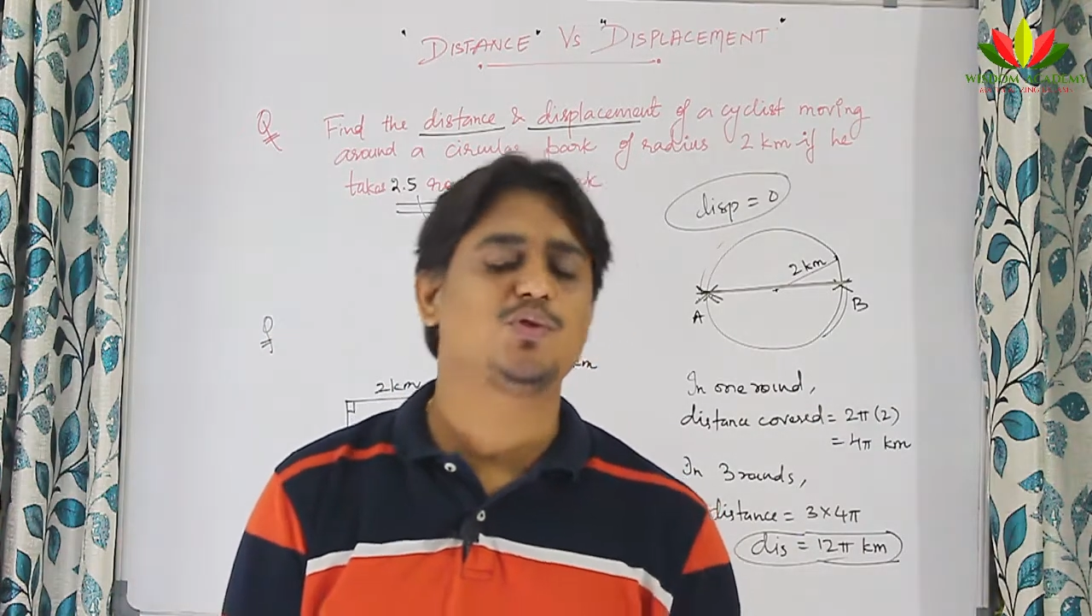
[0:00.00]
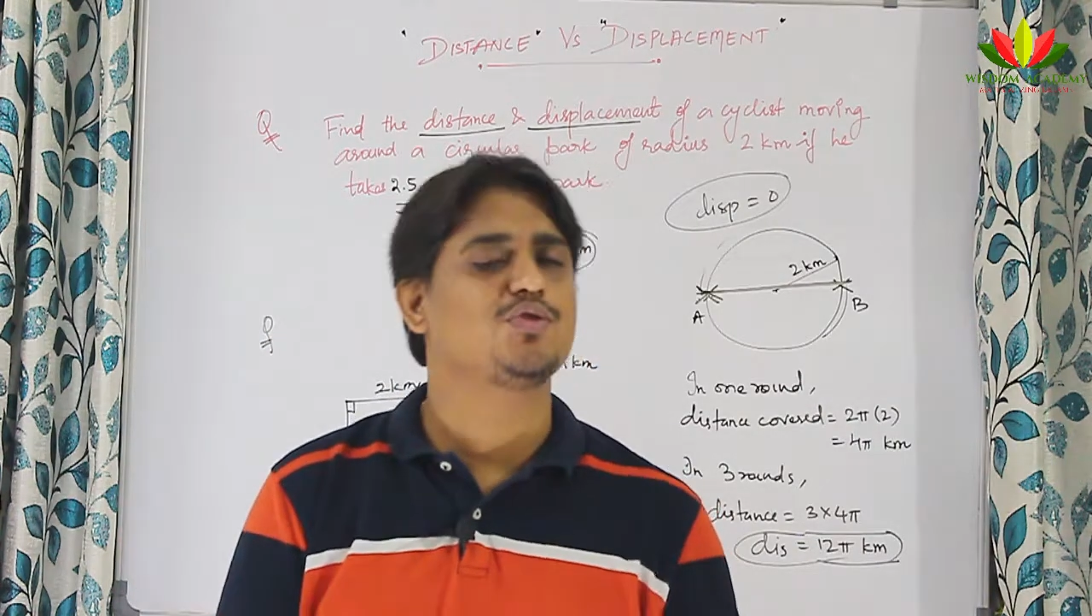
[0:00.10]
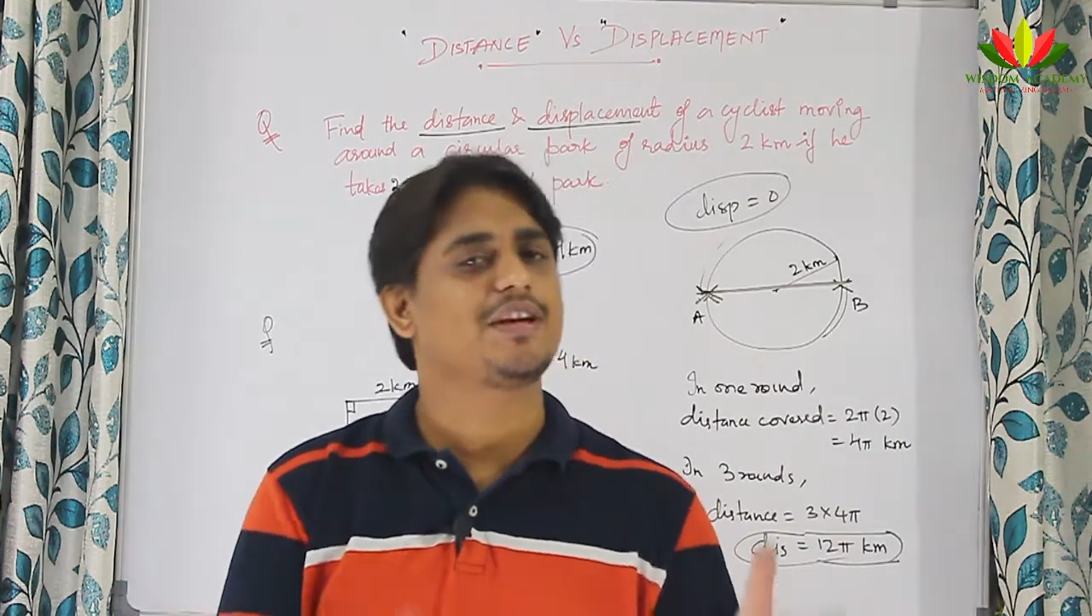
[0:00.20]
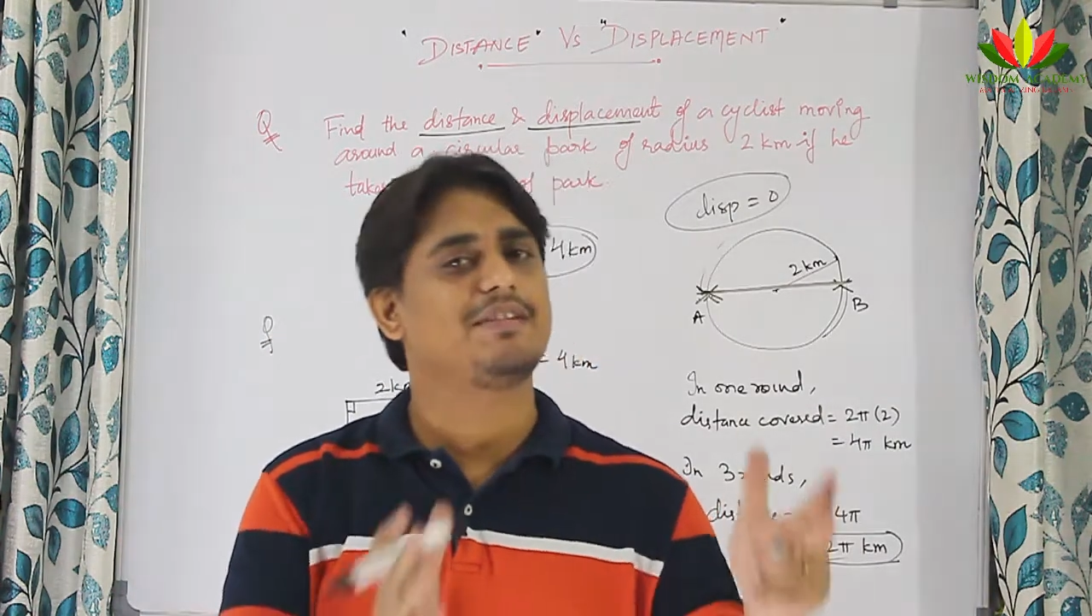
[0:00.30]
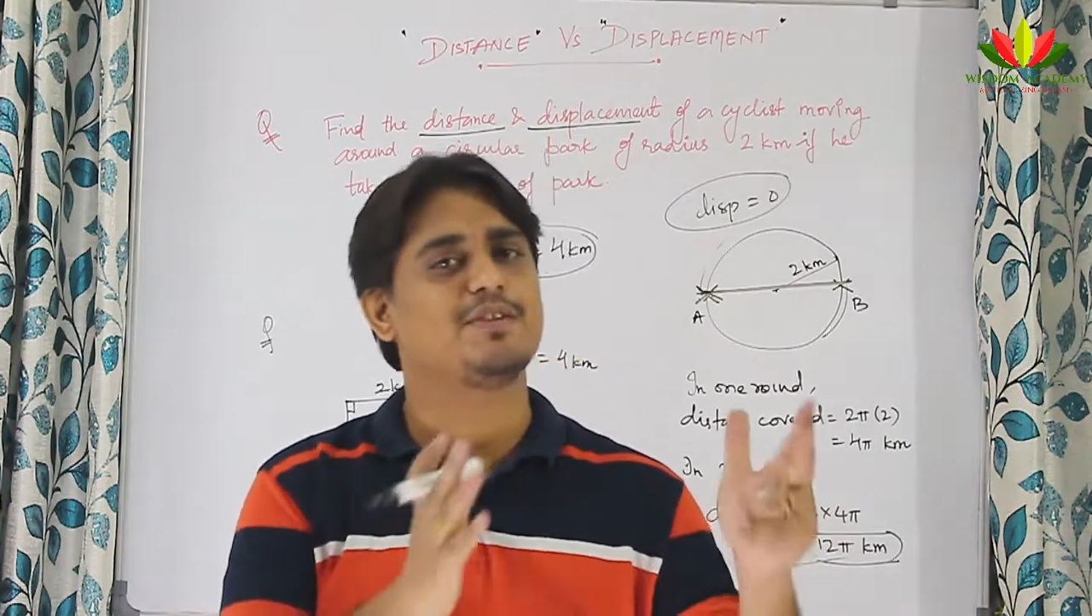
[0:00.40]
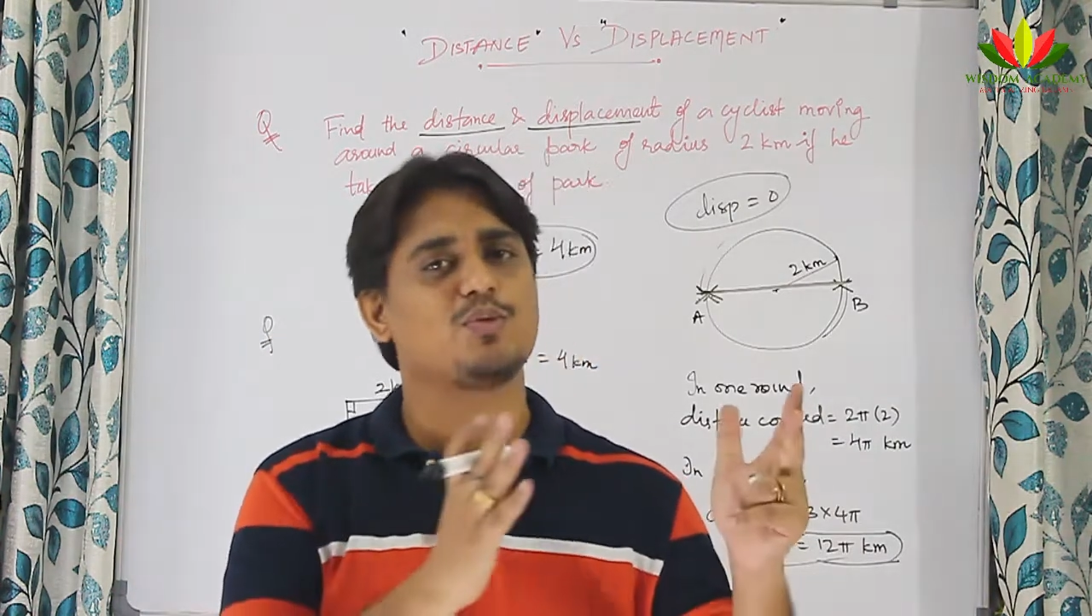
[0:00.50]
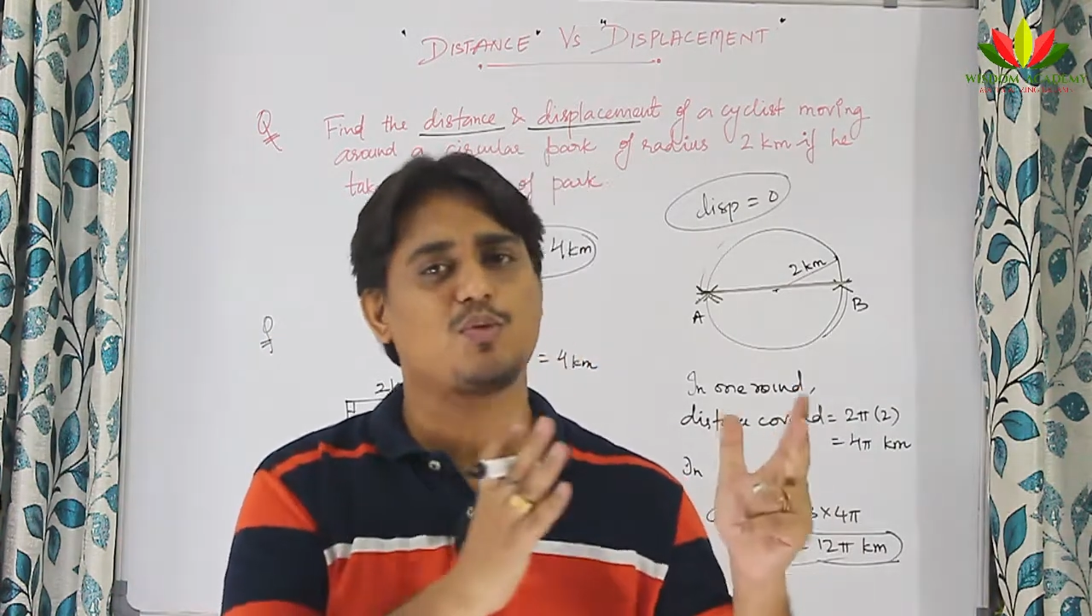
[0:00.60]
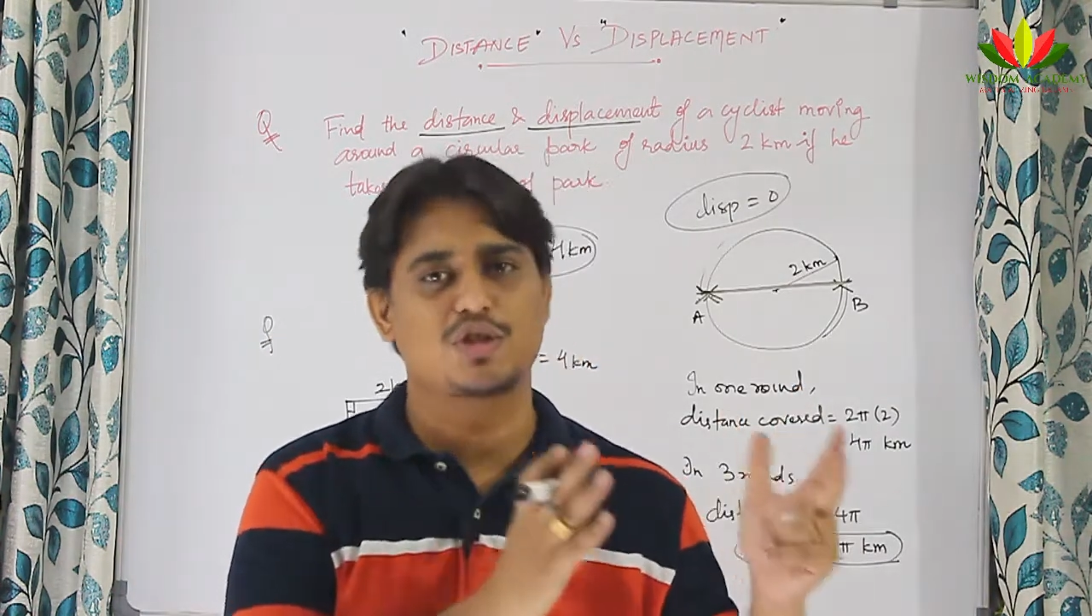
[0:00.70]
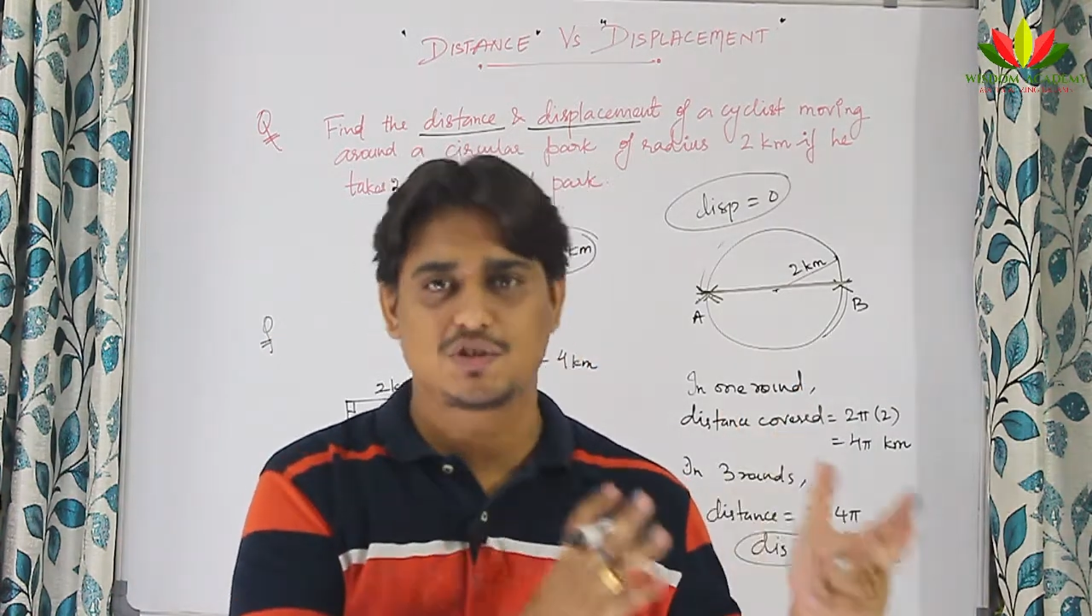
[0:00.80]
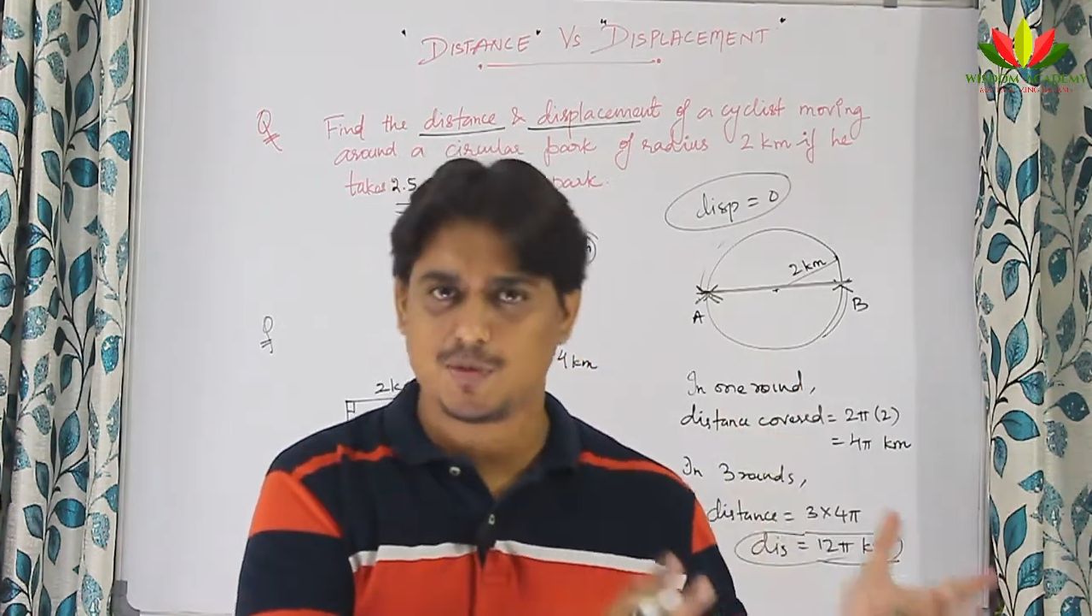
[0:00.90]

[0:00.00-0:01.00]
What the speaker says: You can even do questions